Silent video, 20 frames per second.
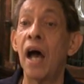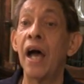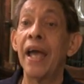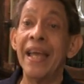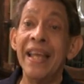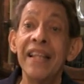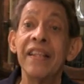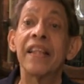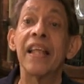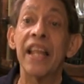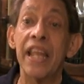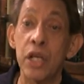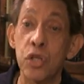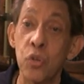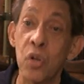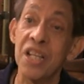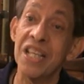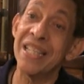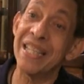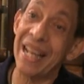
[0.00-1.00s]

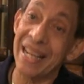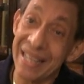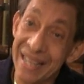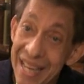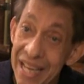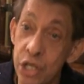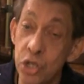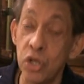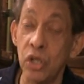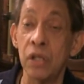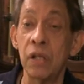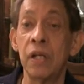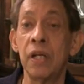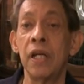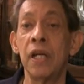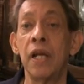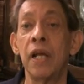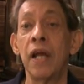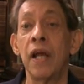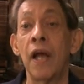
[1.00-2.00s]
intellectual stagnation,
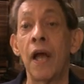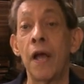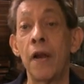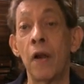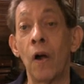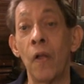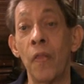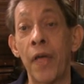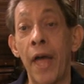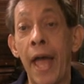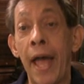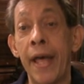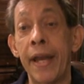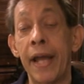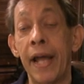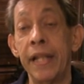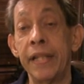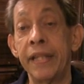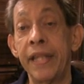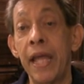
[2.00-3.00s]
and all that.
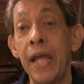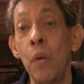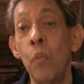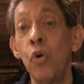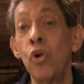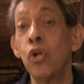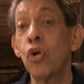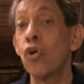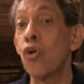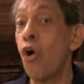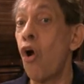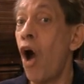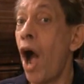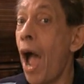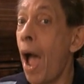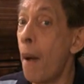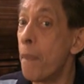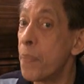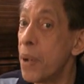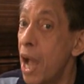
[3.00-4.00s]
And they will grow
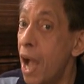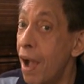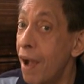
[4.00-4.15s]
up